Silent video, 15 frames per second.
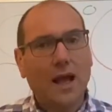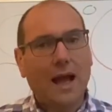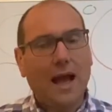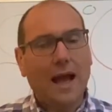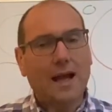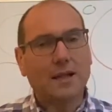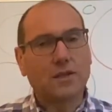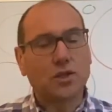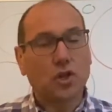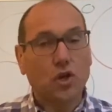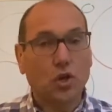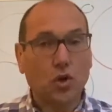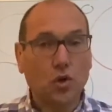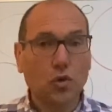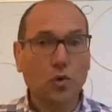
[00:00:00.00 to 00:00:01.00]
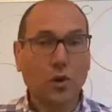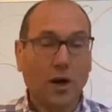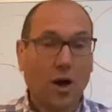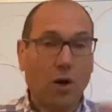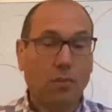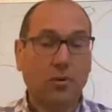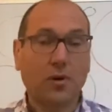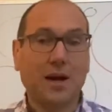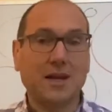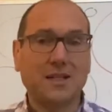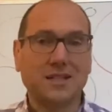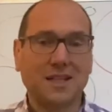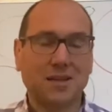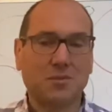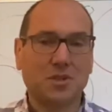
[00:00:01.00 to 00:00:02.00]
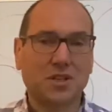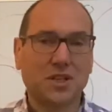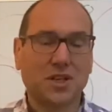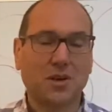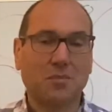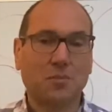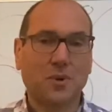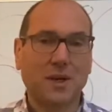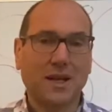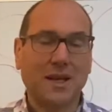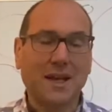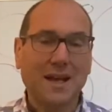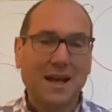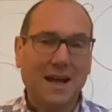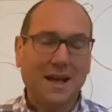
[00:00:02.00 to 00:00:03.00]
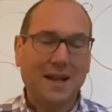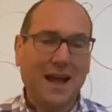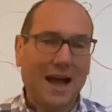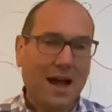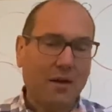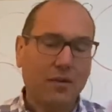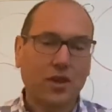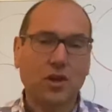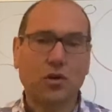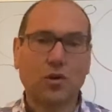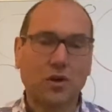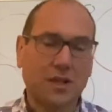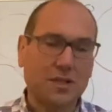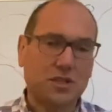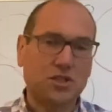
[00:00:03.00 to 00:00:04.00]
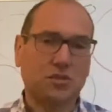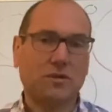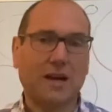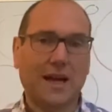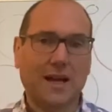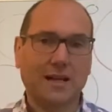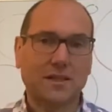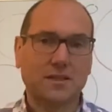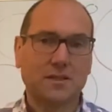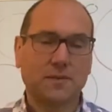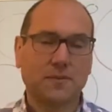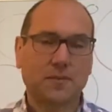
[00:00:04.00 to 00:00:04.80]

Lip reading: and who operates a limited company and how they all interact.